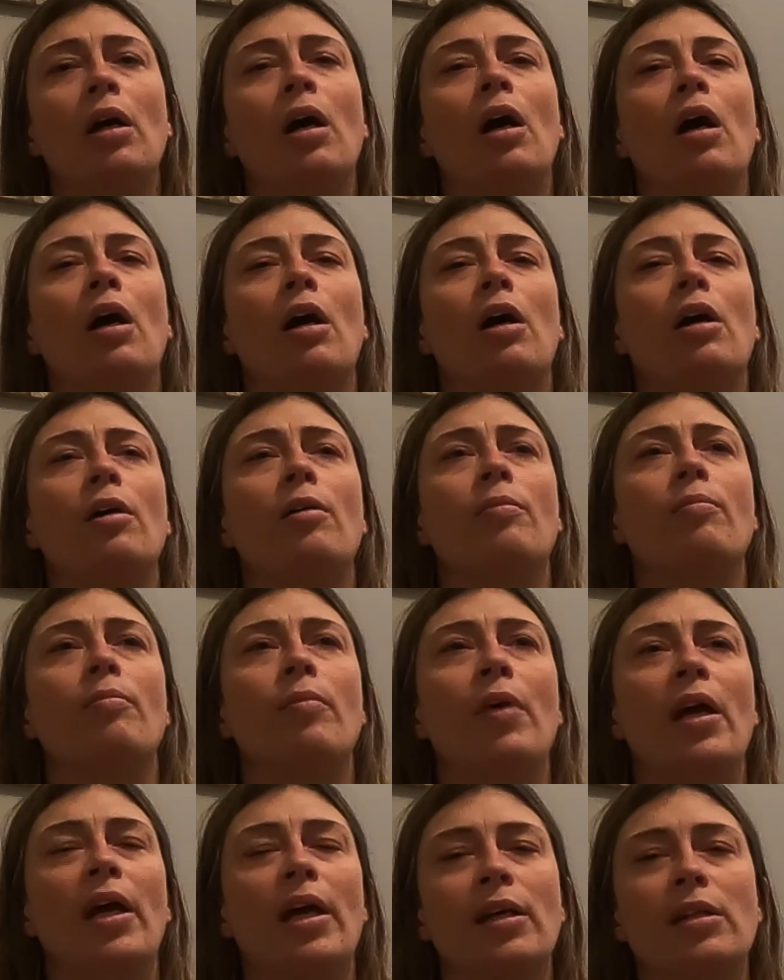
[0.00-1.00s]

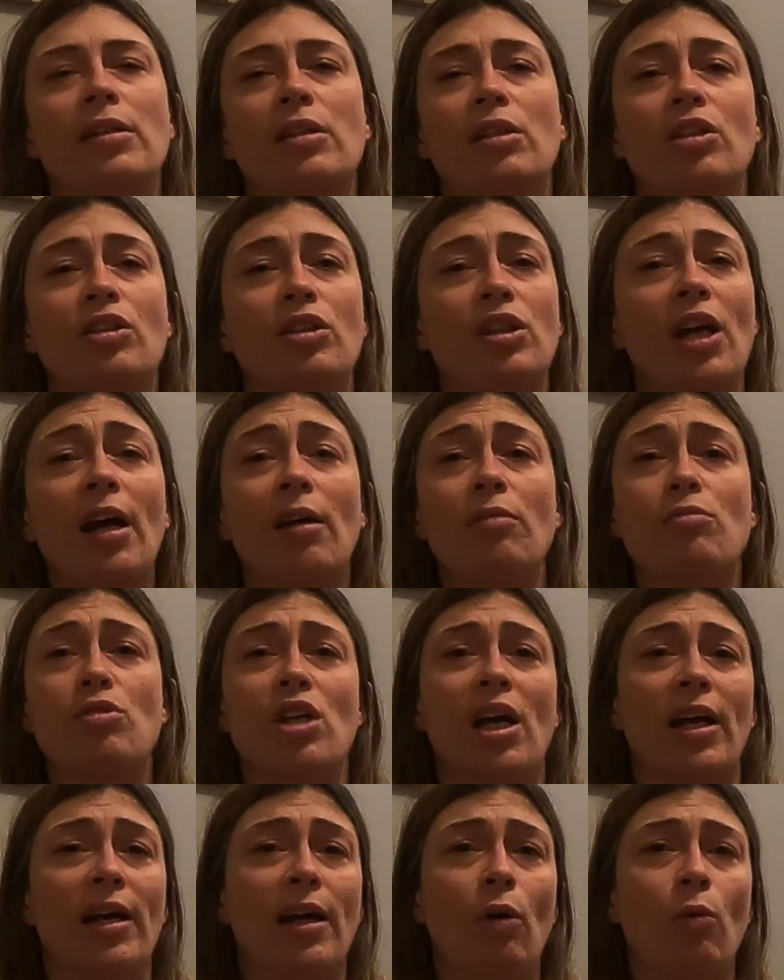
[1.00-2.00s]
And yeah,
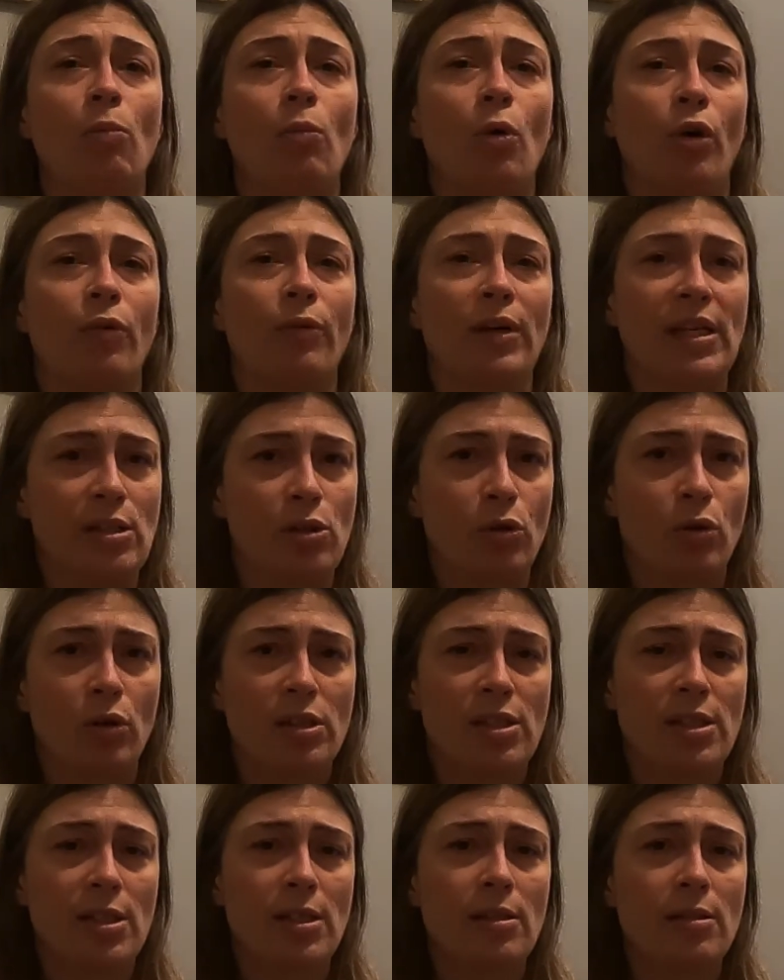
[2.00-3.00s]
check out more
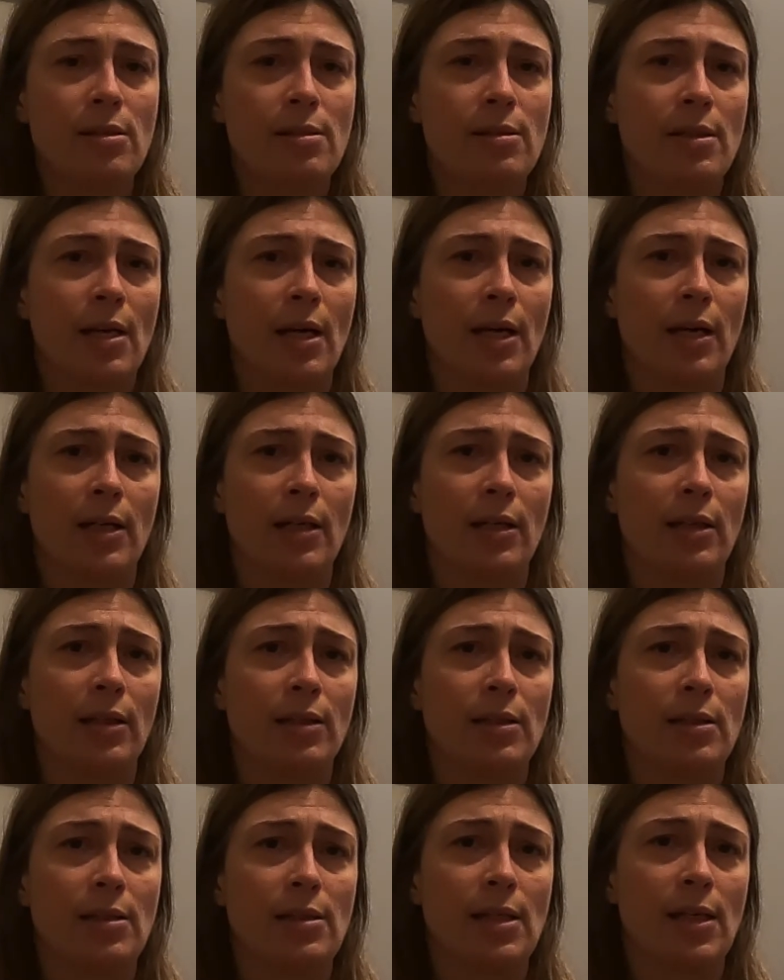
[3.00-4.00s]
resources,
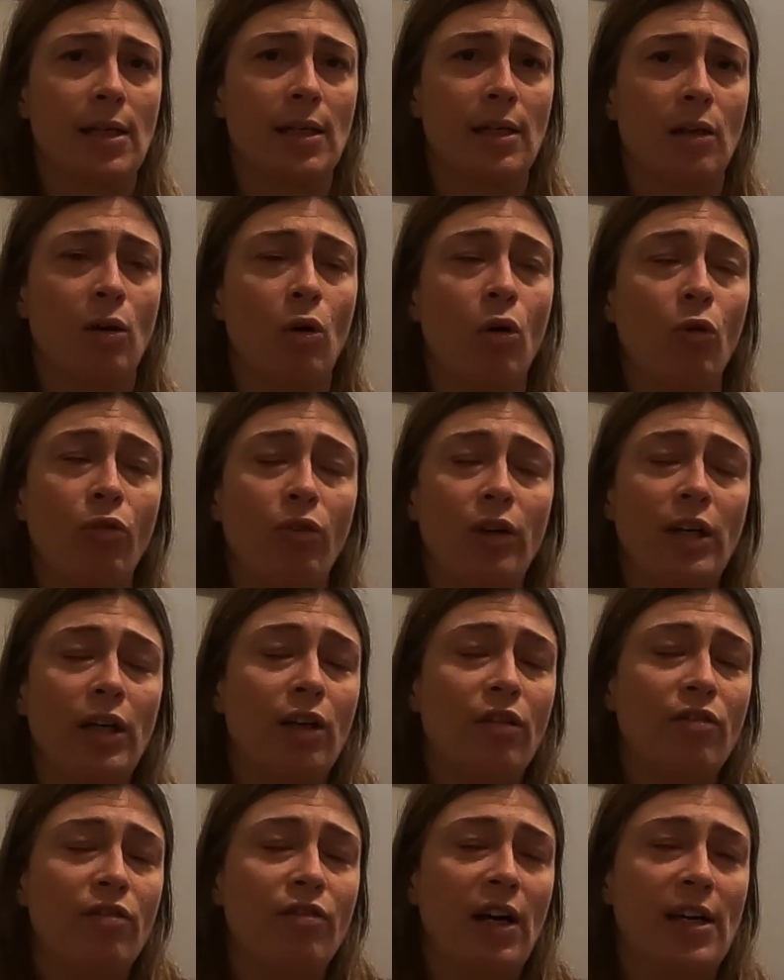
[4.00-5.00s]
and hopefully you
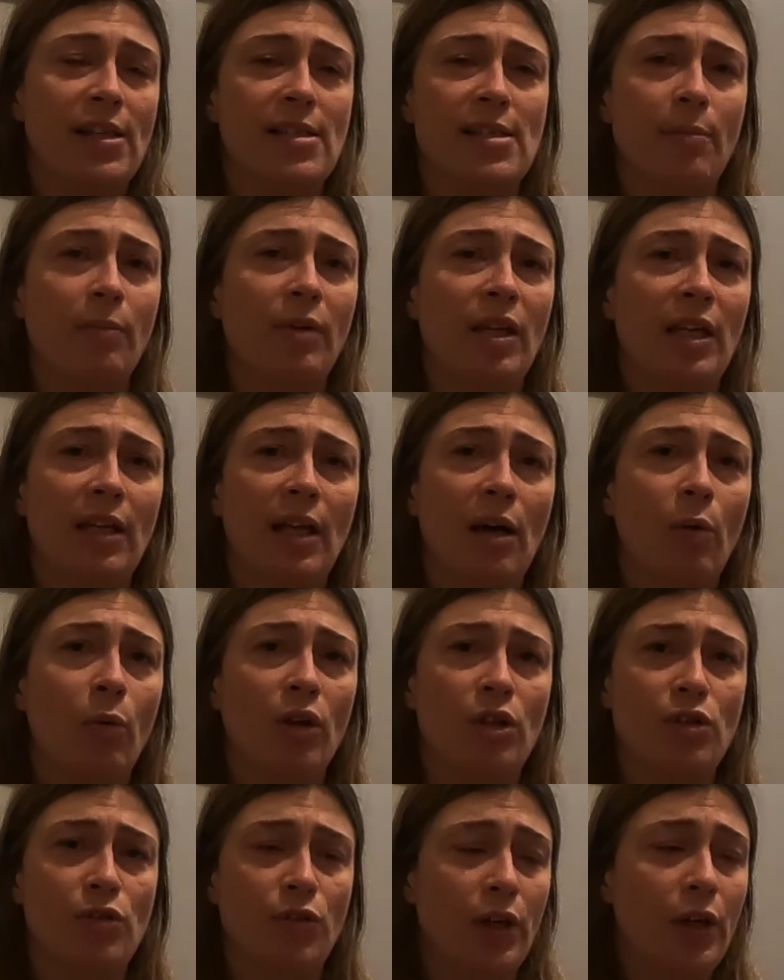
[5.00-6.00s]
can find something that
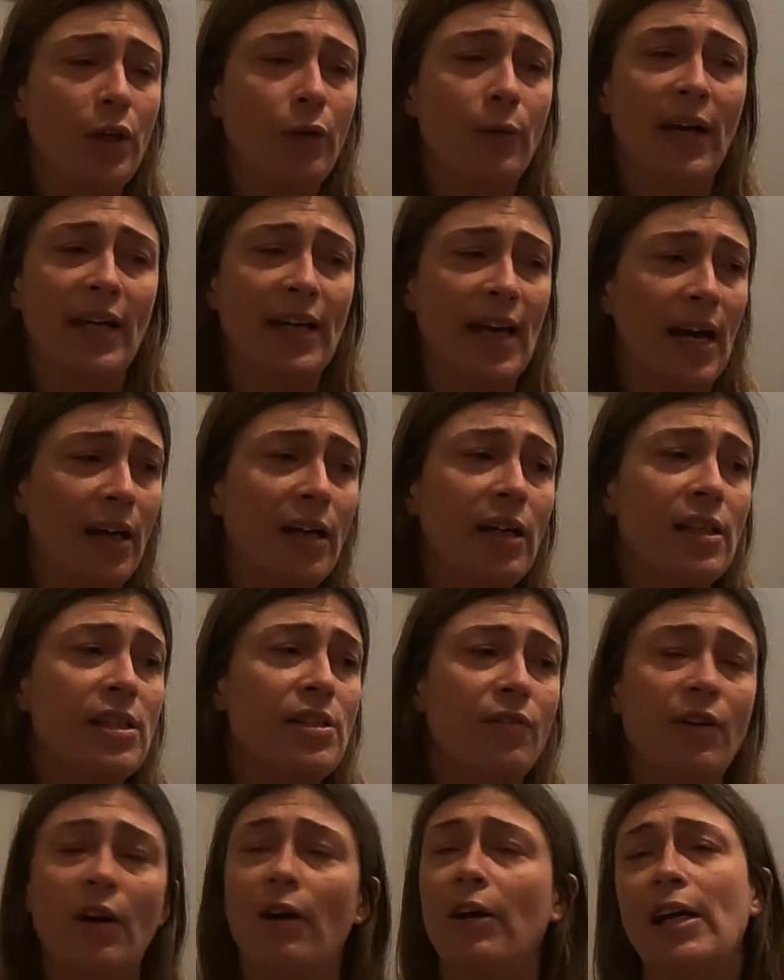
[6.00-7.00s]
works for you. Again,
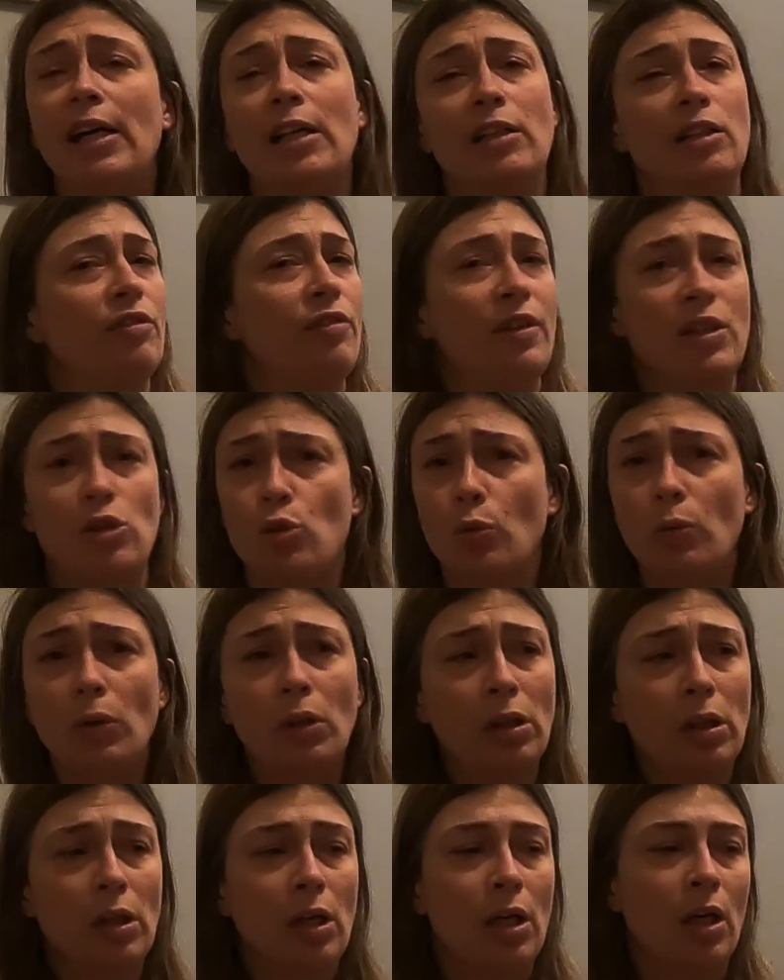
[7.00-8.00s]
it's very
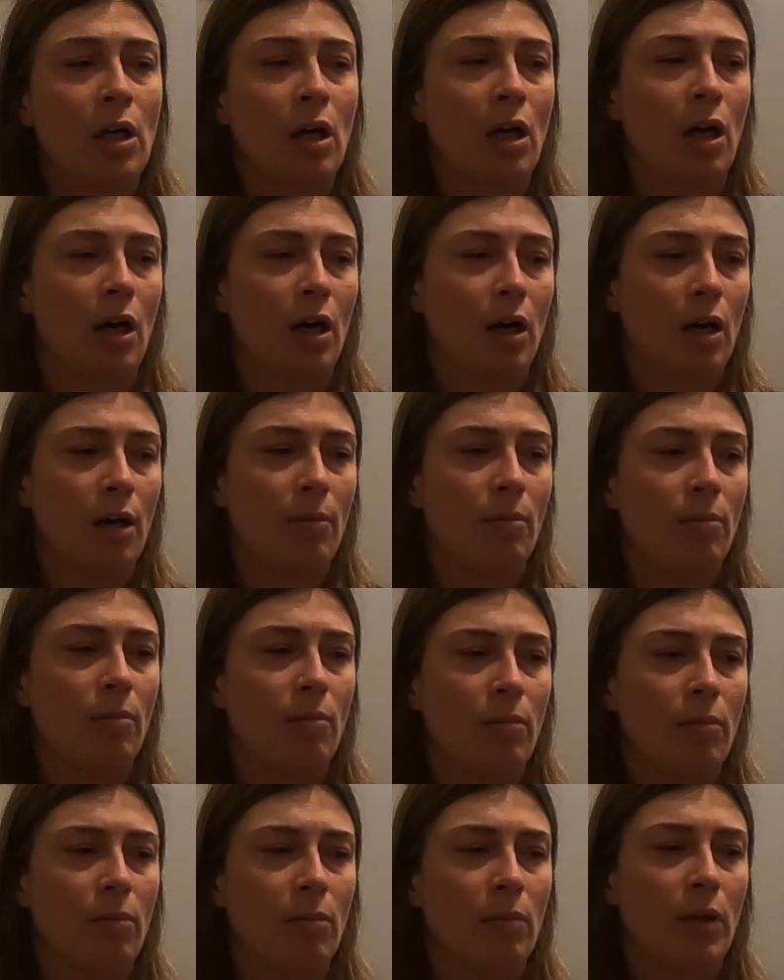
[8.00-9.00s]
individual,
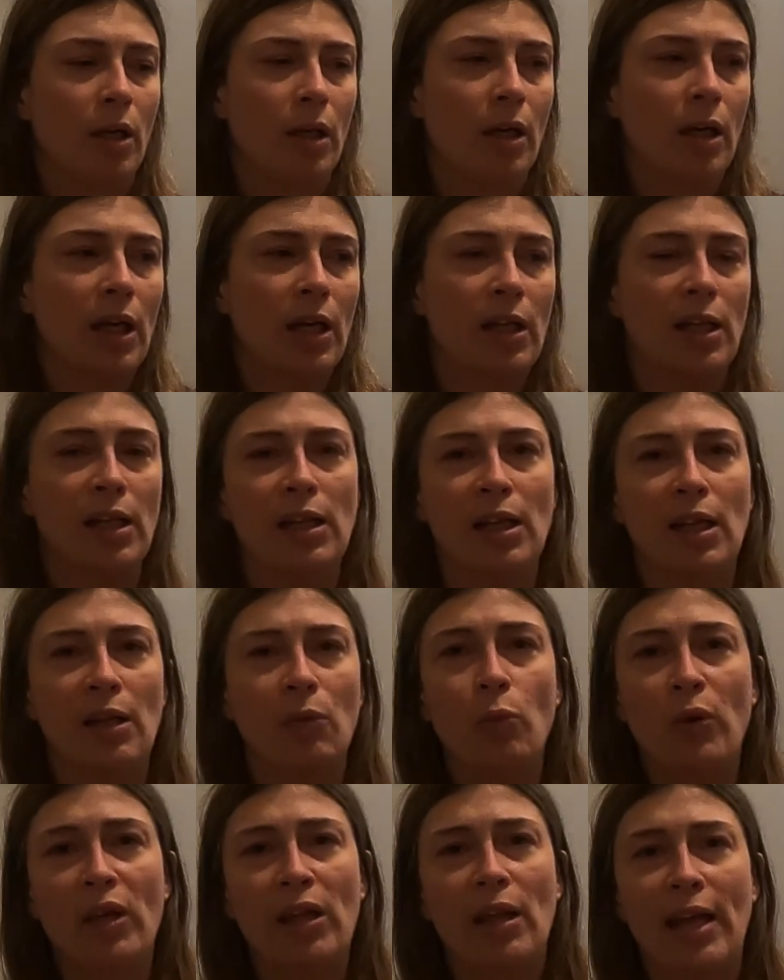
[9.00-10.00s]

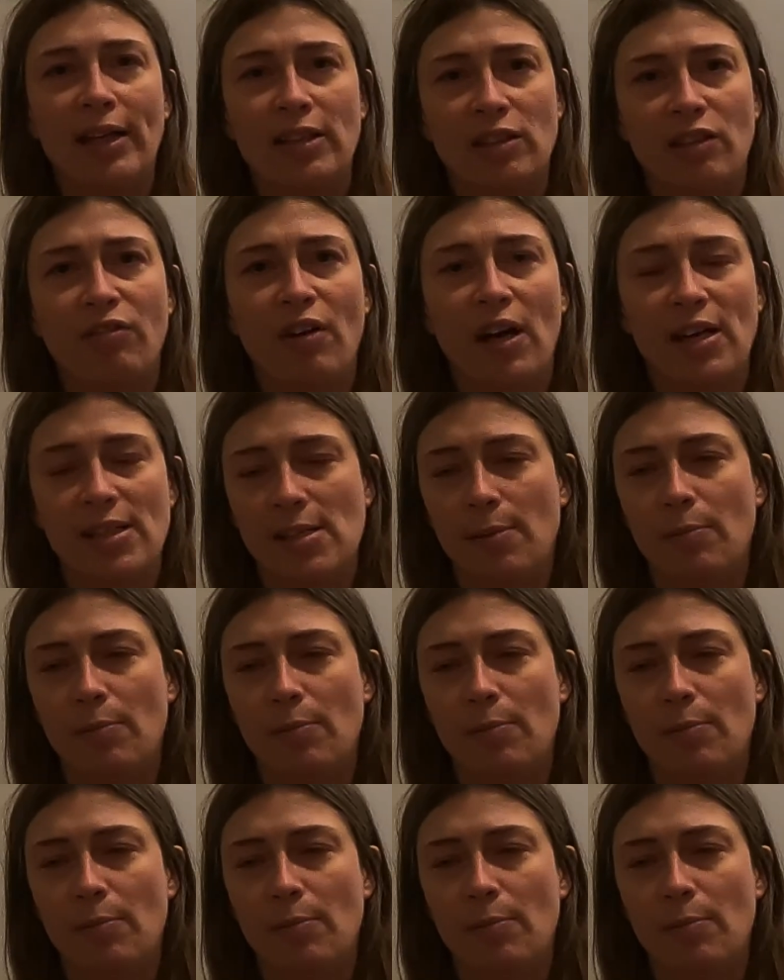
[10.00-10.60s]
and we like to find